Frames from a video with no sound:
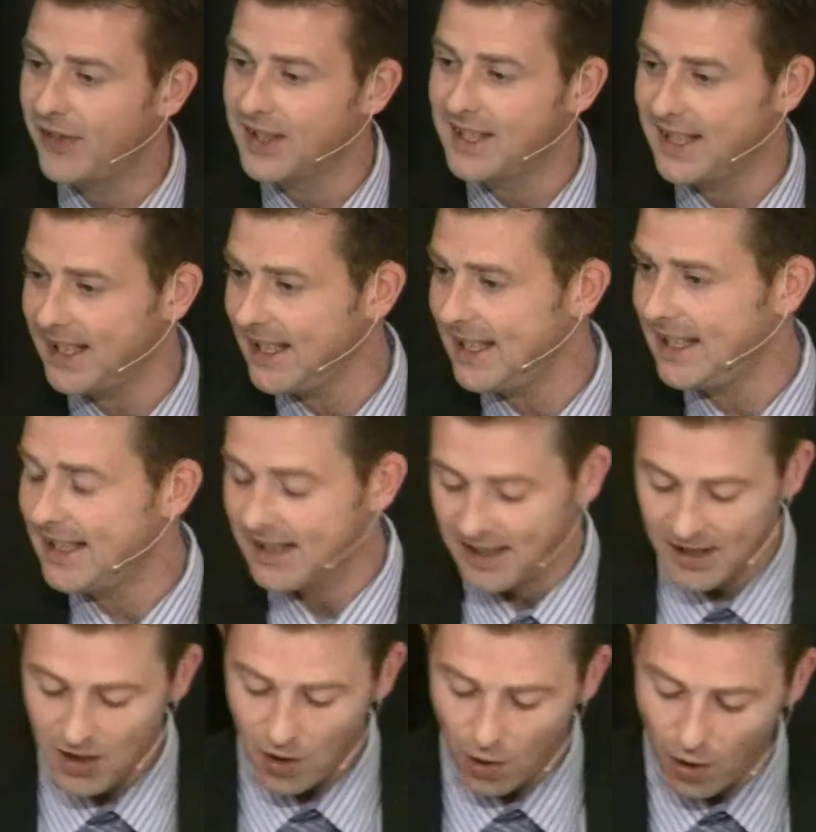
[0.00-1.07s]
fatigue
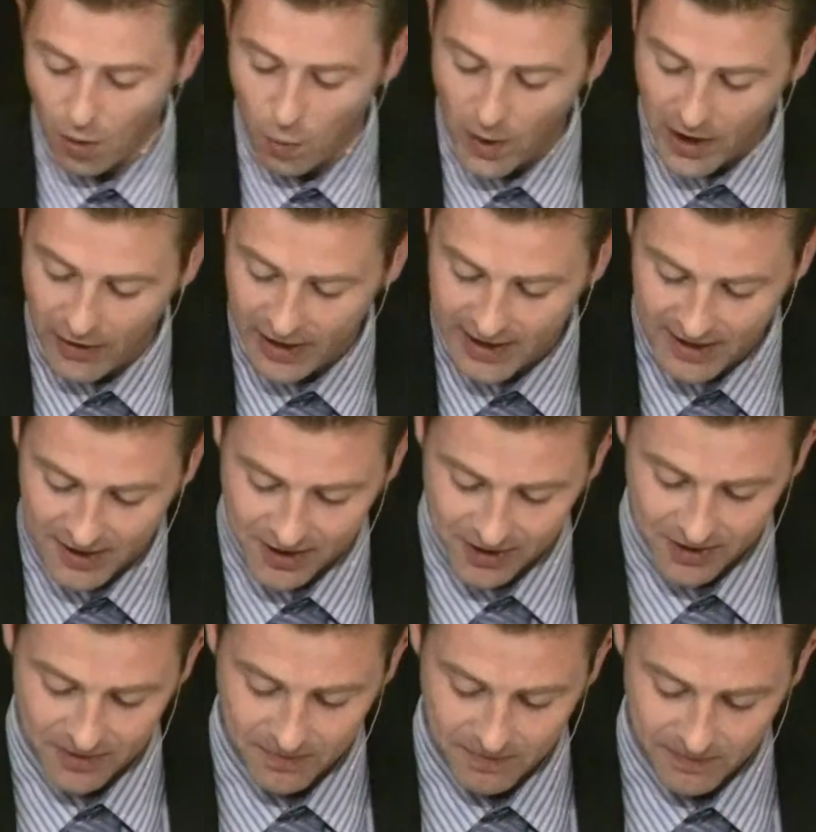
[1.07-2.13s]
or weariness?
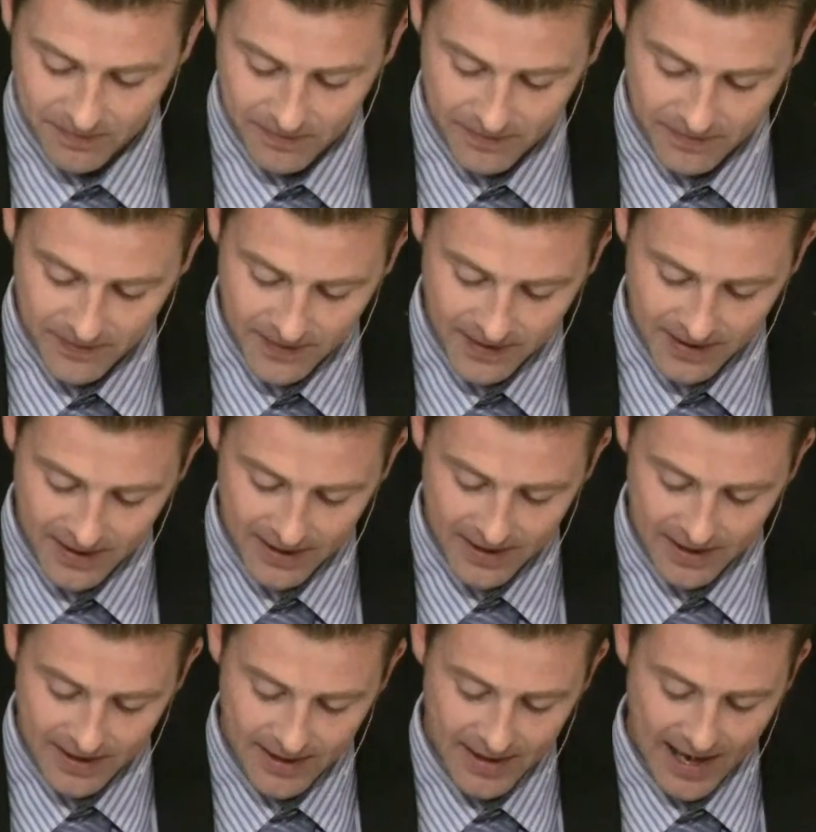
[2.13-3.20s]

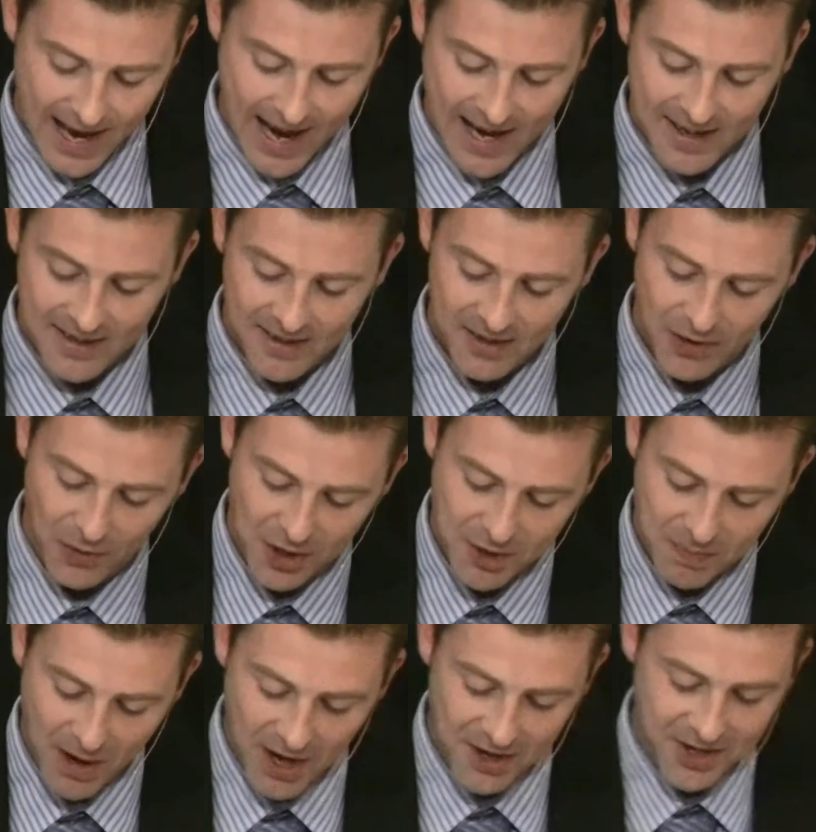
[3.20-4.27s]
And the
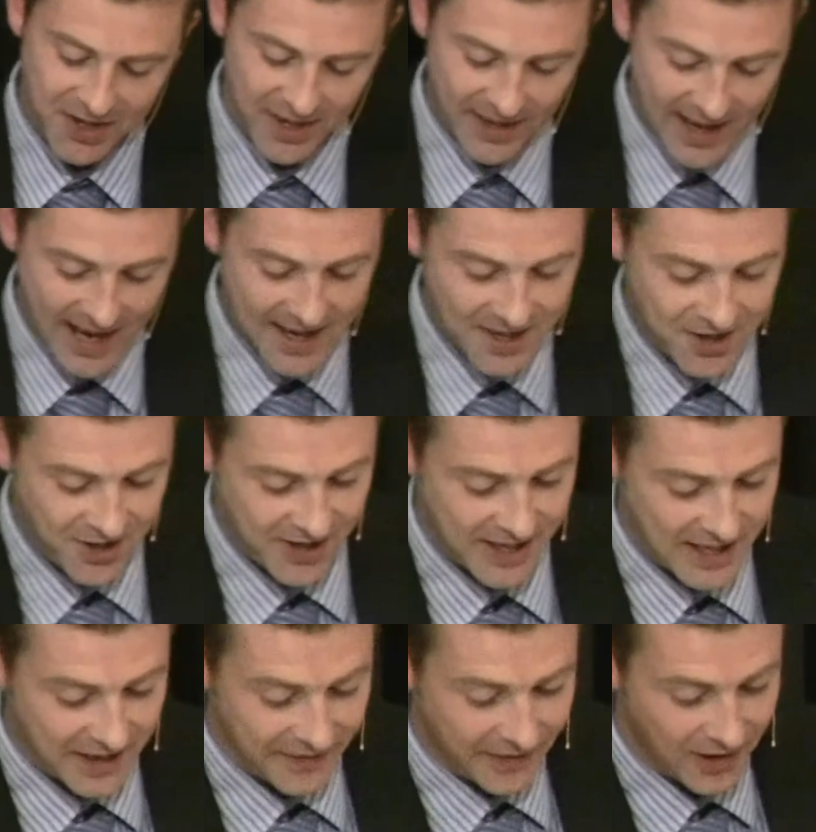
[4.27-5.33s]
response to that is
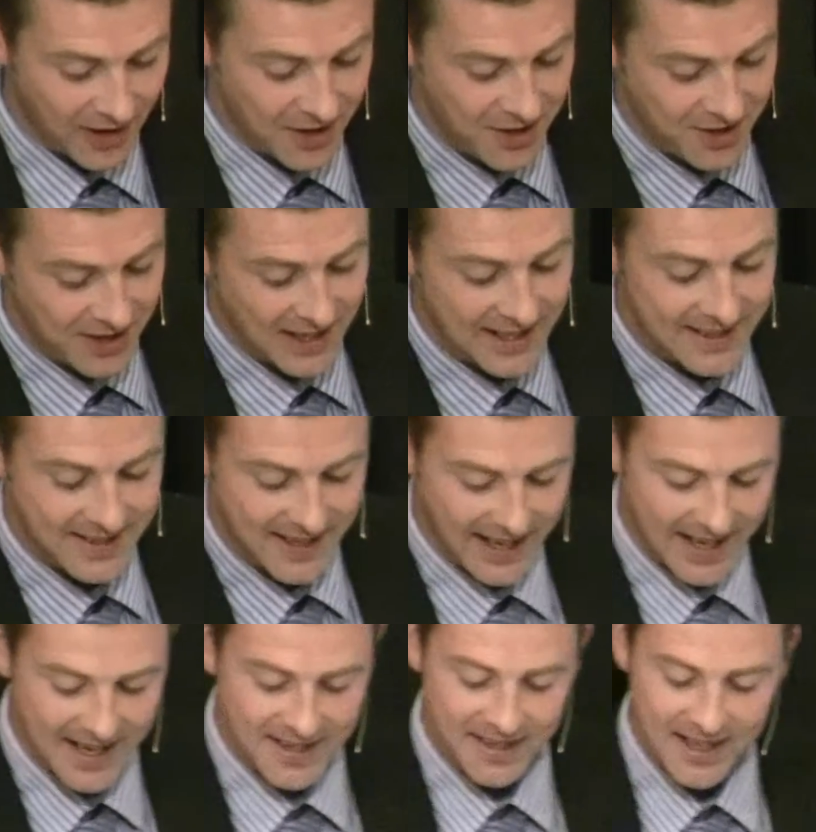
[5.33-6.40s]
seen in verse 10.
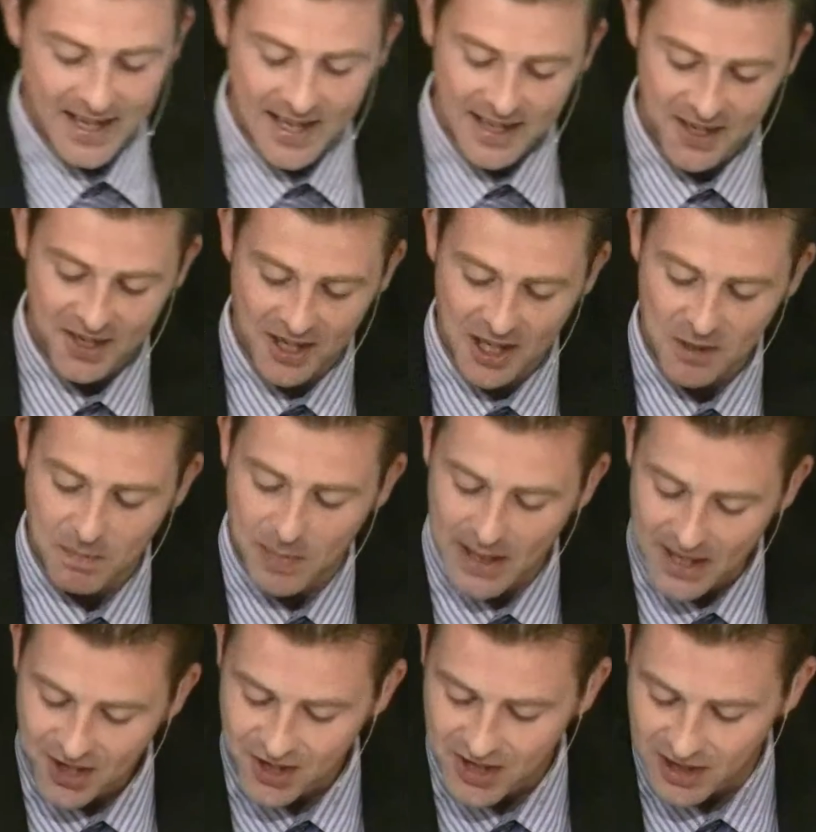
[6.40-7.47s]
And it says,
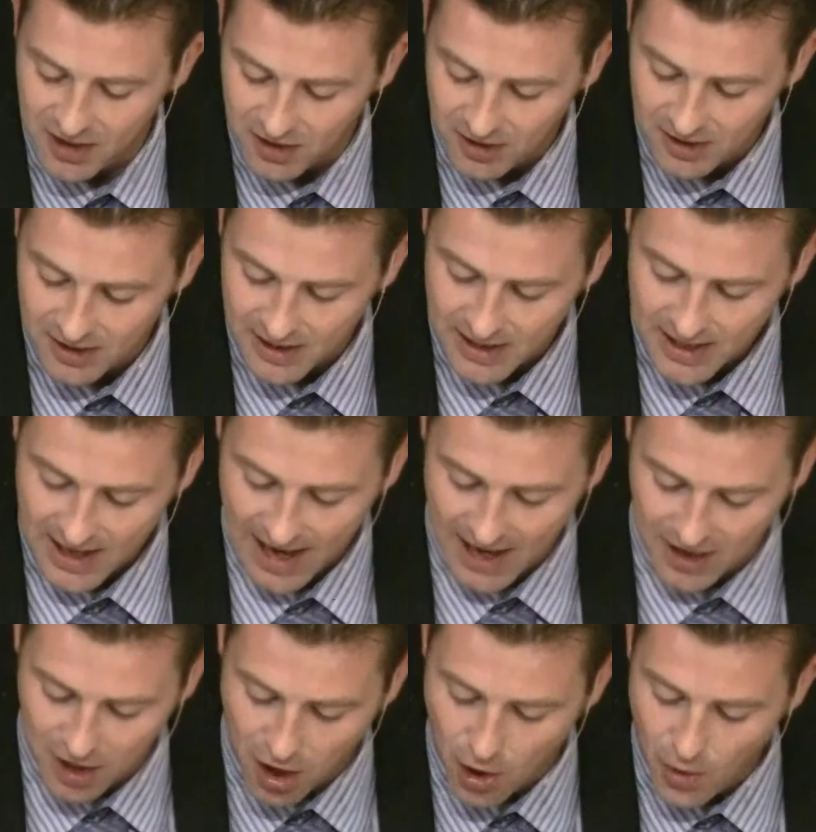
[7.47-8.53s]
Be still
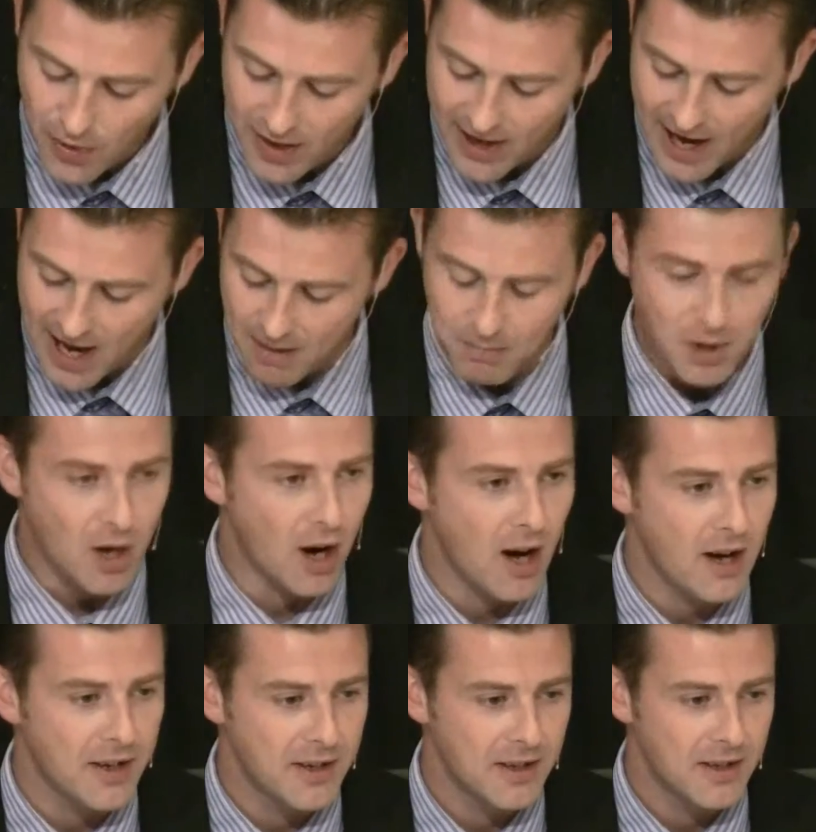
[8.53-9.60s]
and know that I am
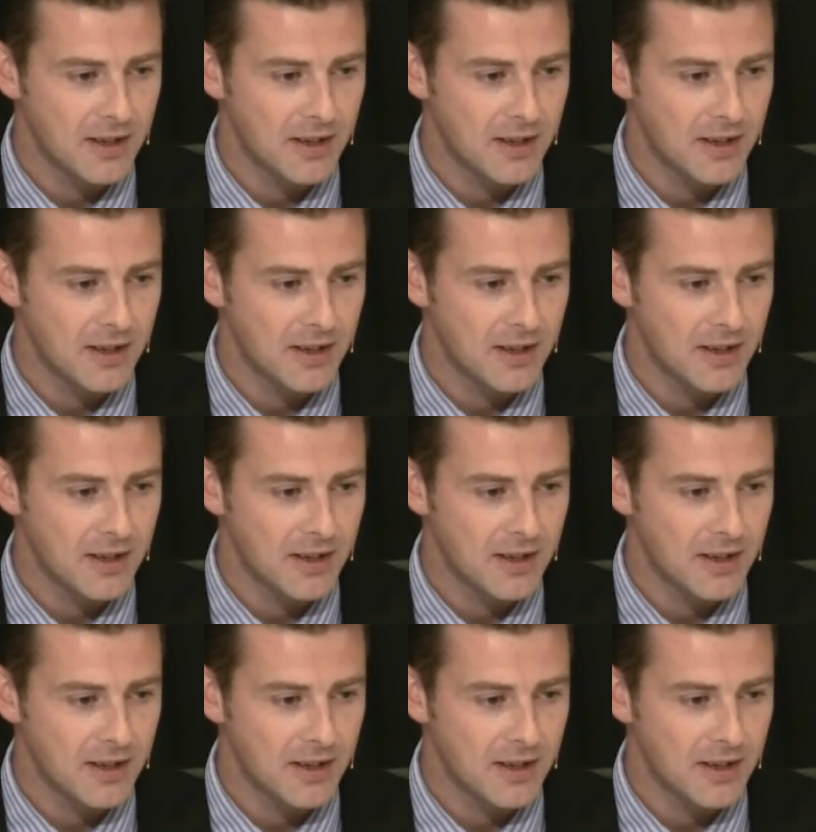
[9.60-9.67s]
God.